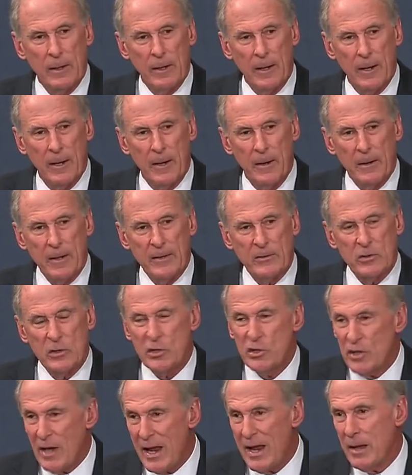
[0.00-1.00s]
It's a
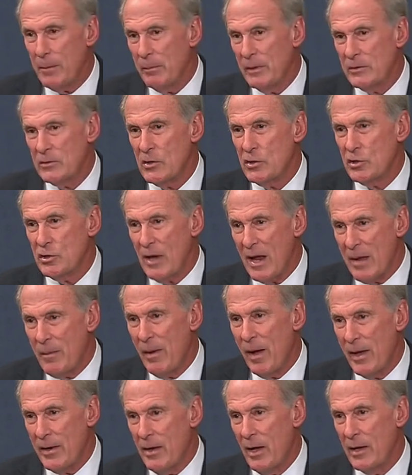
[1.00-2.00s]
shame. It's a shame
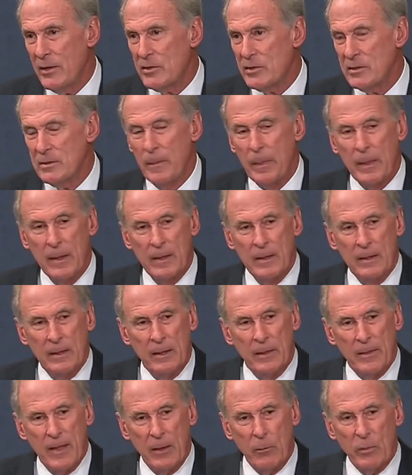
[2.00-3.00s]
on us
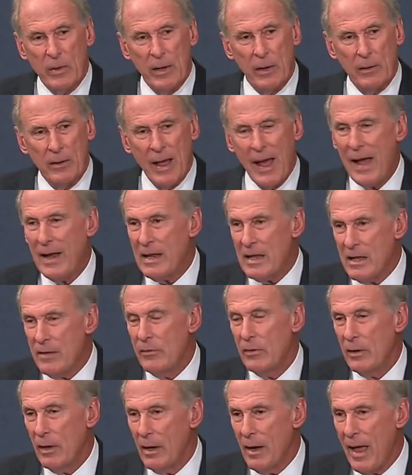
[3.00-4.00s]
that we are not
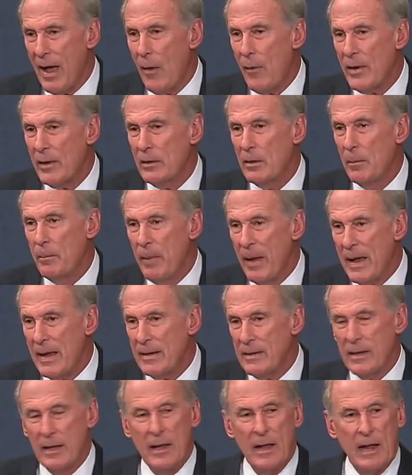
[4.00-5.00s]
even allowing
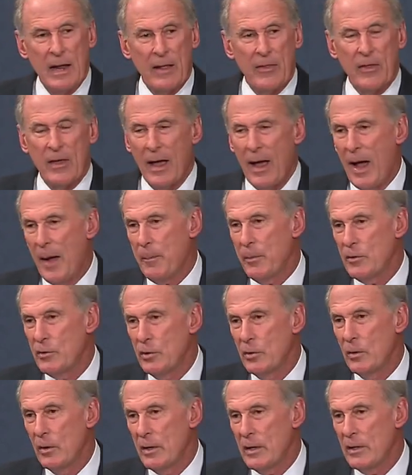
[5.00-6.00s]
debate and the
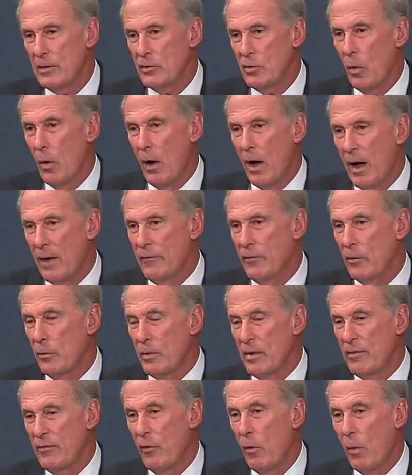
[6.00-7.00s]
opportunity to offer
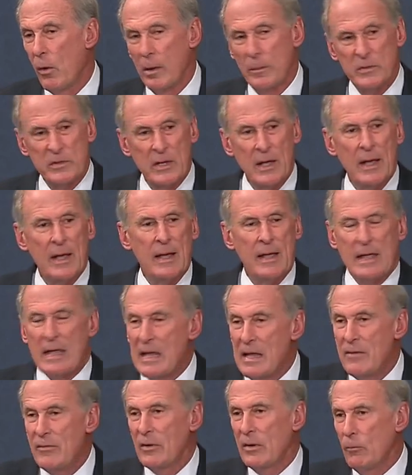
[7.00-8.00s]
reforms,
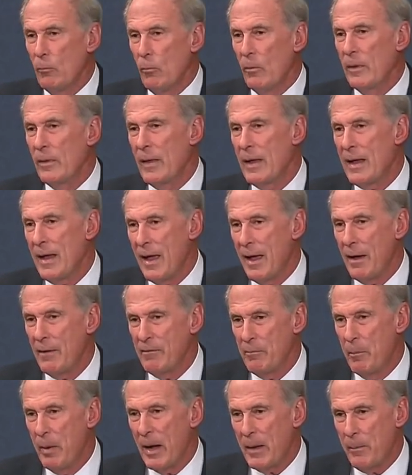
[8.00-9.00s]
even when they
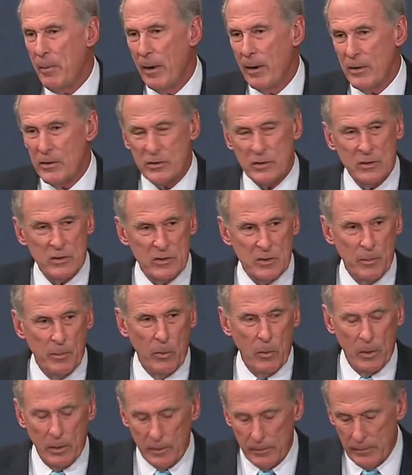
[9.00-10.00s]
have bipartisan
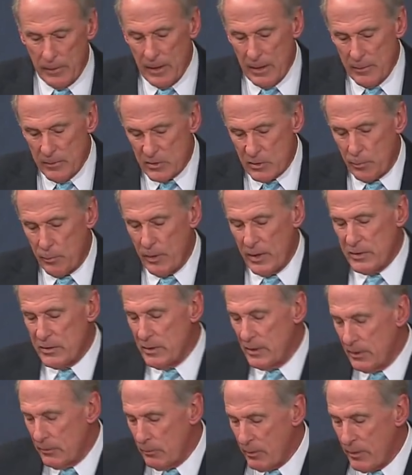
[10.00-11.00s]
support. Mr.
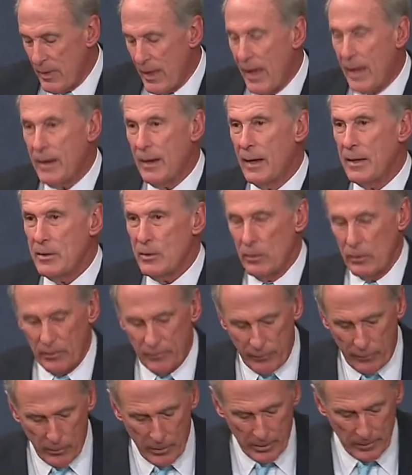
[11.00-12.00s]
President, with that, I yield the
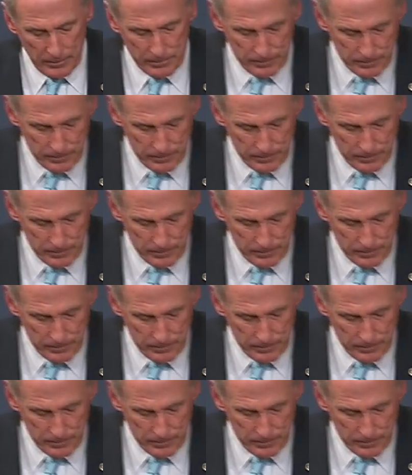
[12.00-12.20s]
floor.